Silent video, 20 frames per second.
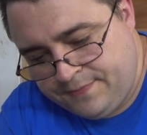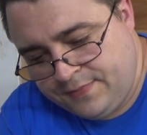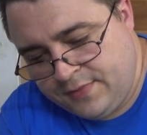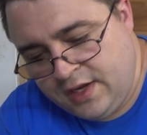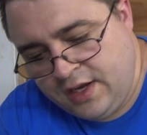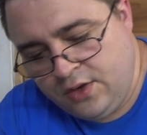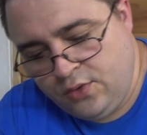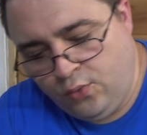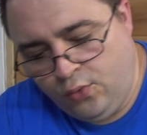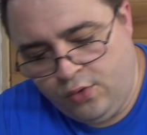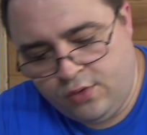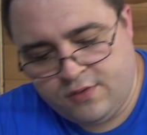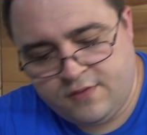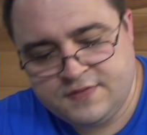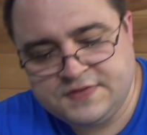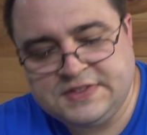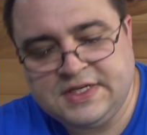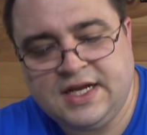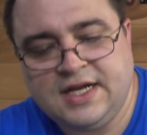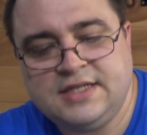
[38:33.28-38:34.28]
in order
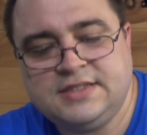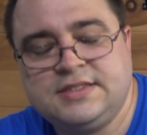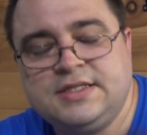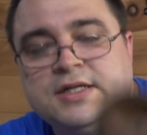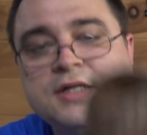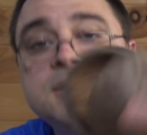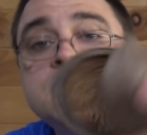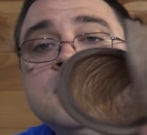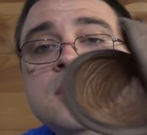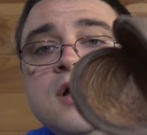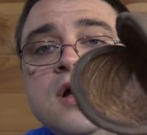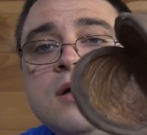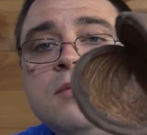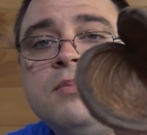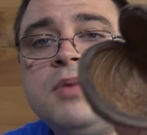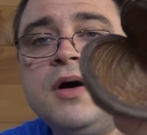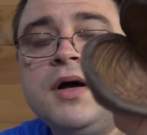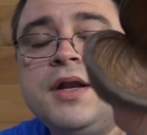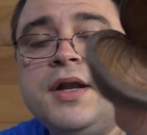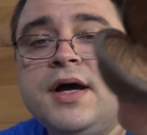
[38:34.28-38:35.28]
of size here,
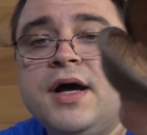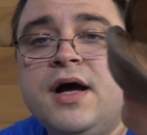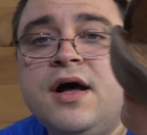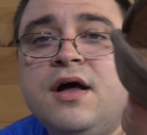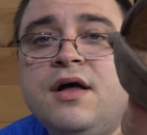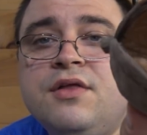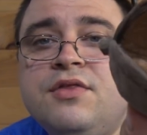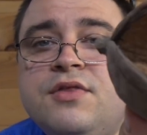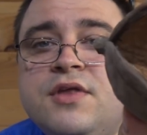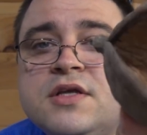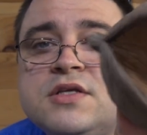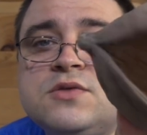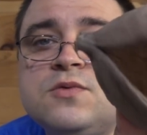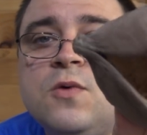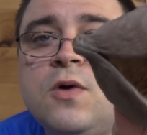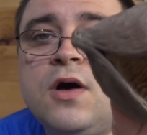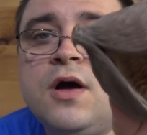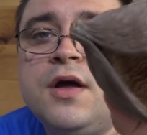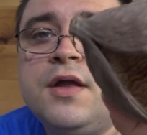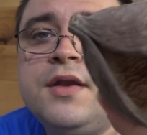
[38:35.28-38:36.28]
but this
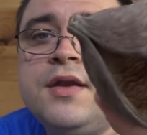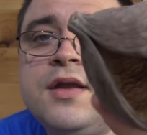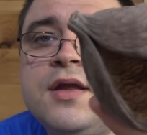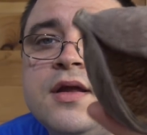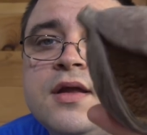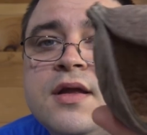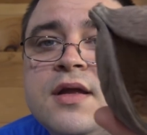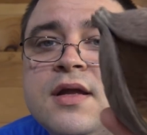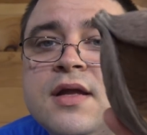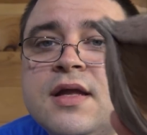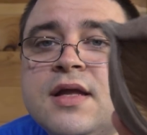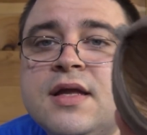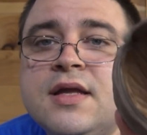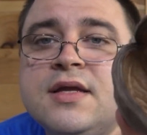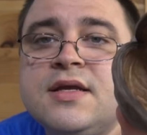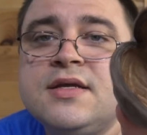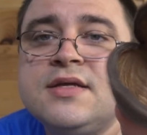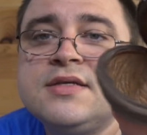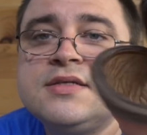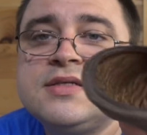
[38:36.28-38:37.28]
one
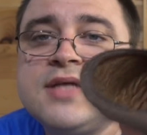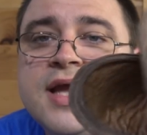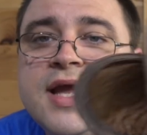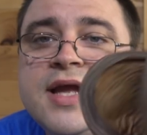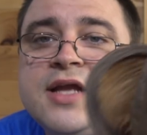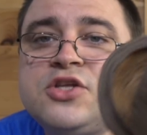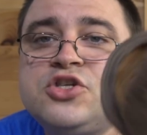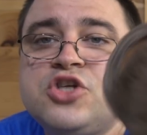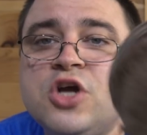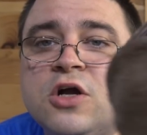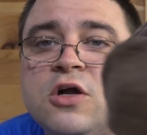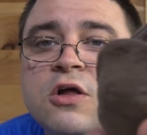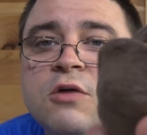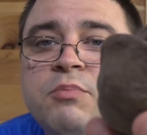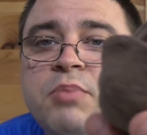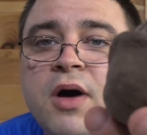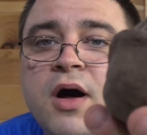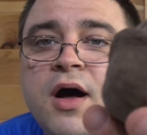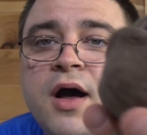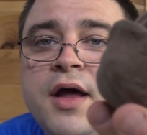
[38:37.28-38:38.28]
is a Jungle
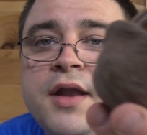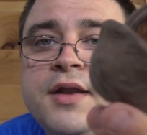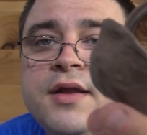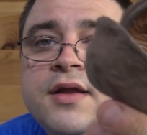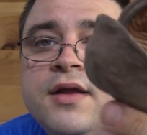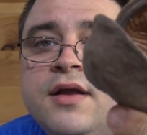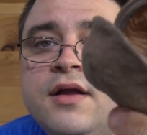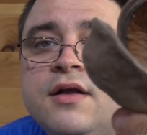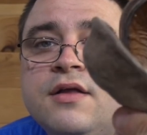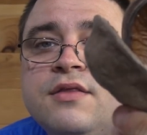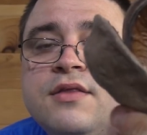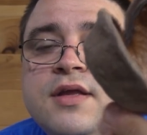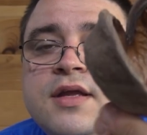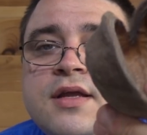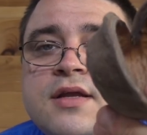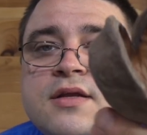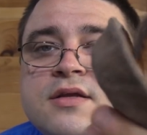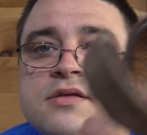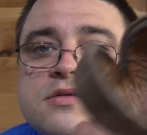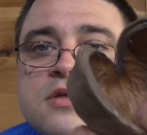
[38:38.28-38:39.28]
Pod.
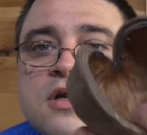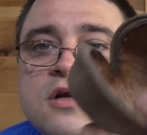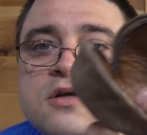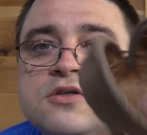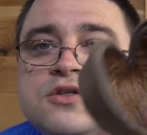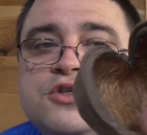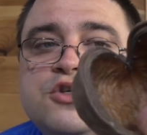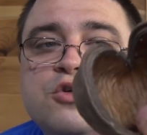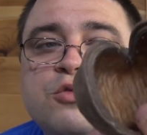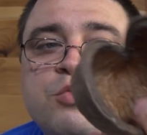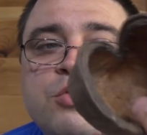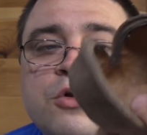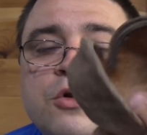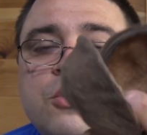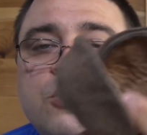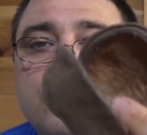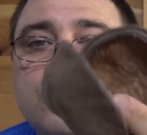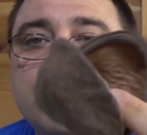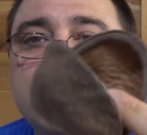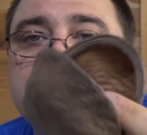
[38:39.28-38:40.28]
These are super
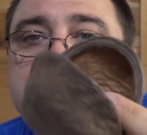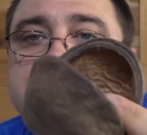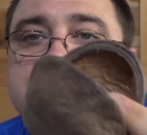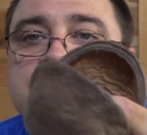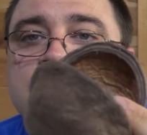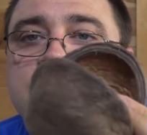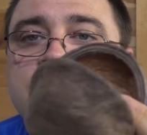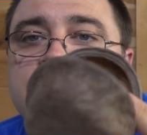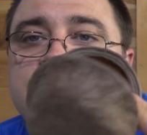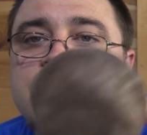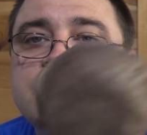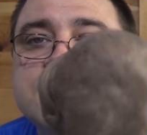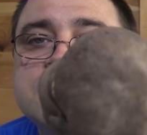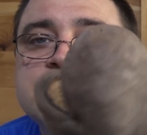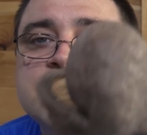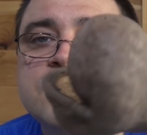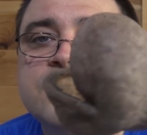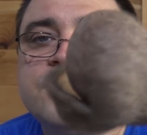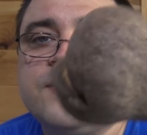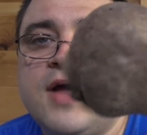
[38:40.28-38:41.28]
cool as well. It
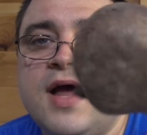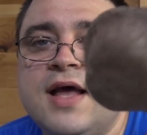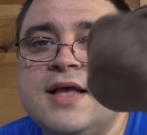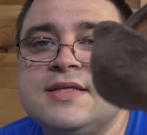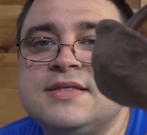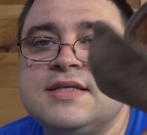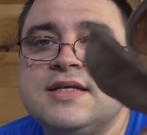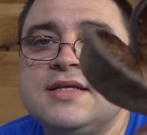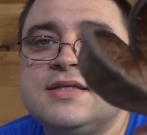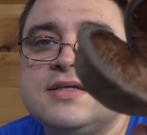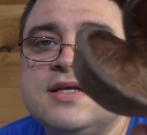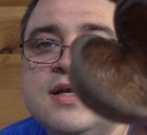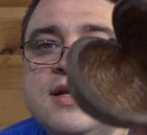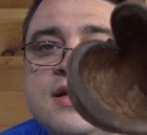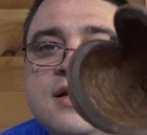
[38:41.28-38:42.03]
sort of has these